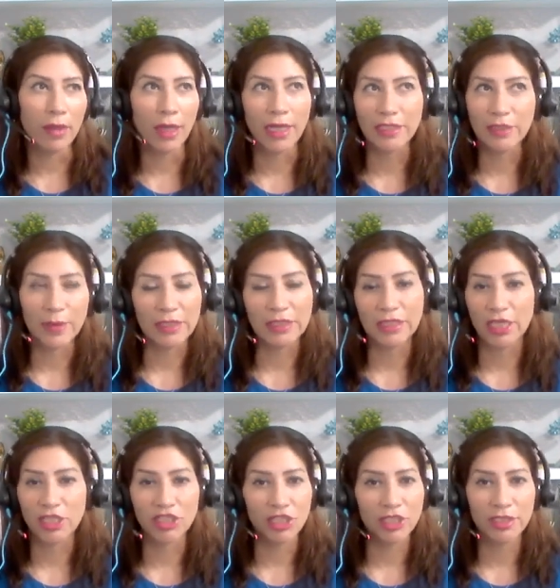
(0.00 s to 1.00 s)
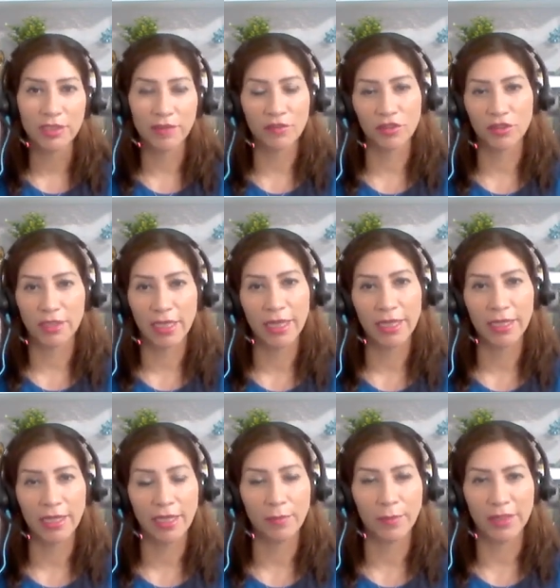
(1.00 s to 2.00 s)
expectations of
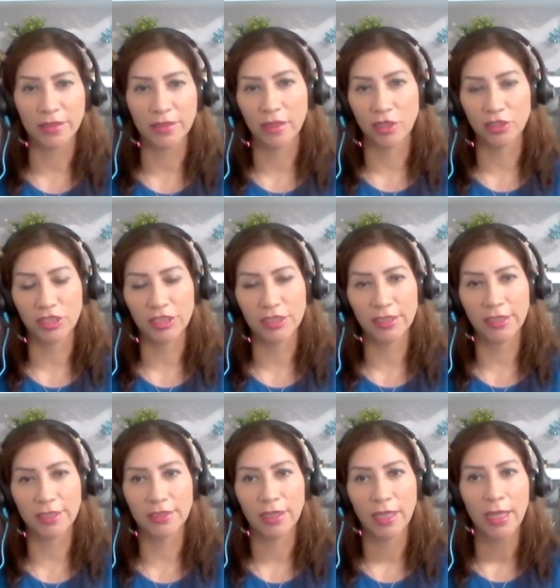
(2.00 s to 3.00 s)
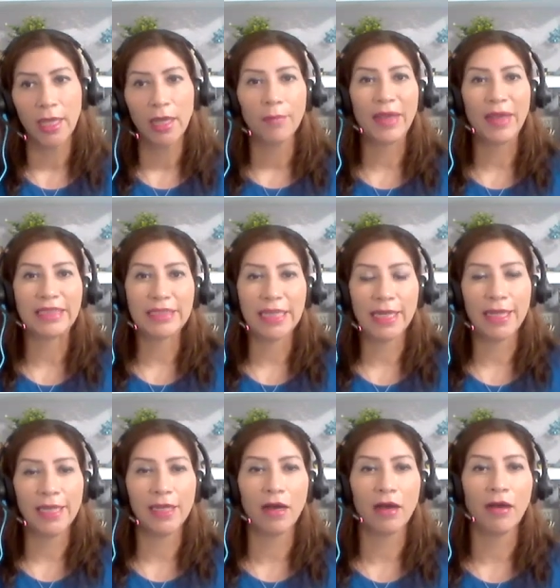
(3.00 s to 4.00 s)
society and mass consciousness, by
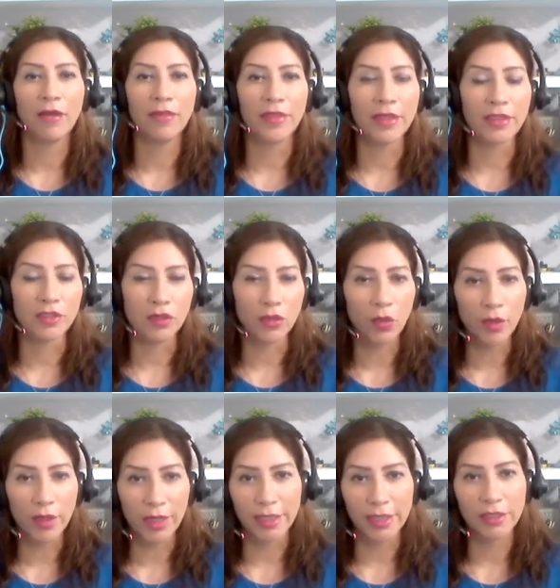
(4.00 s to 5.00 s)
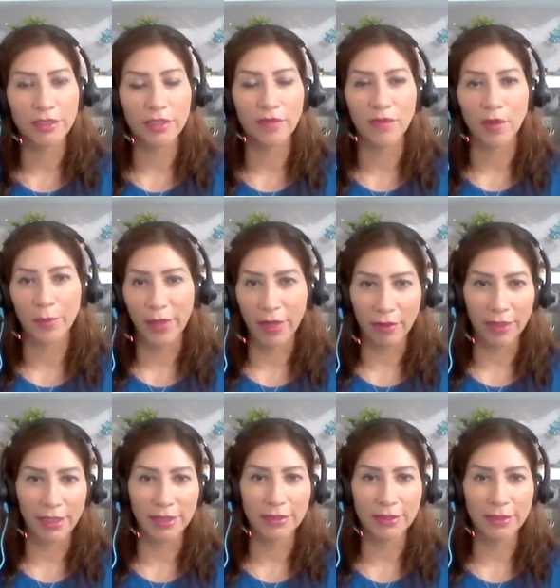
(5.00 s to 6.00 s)
taking on the stories of your
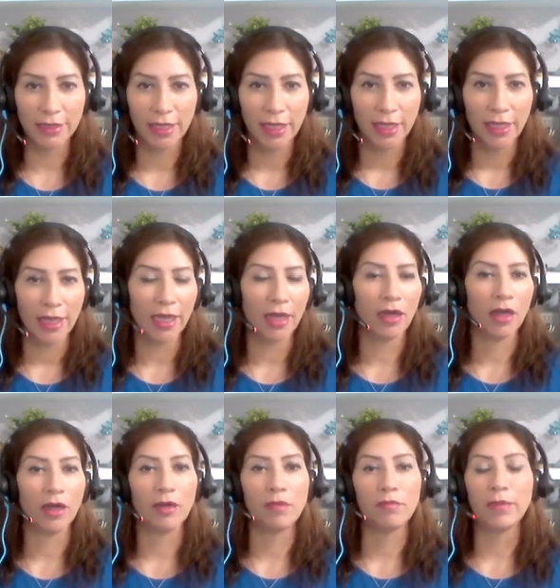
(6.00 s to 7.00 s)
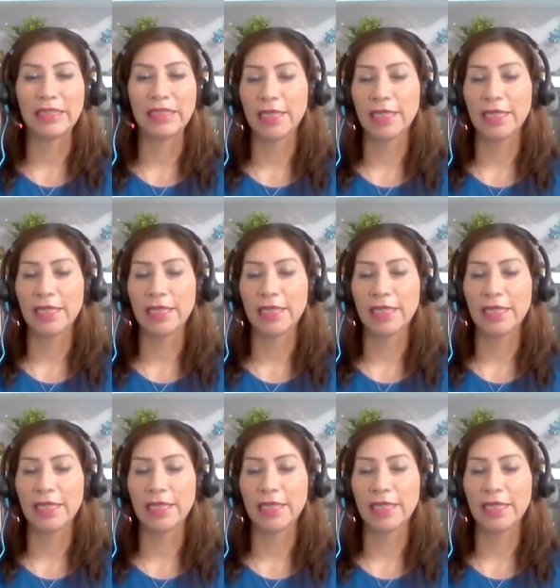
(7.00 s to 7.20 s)
parents, by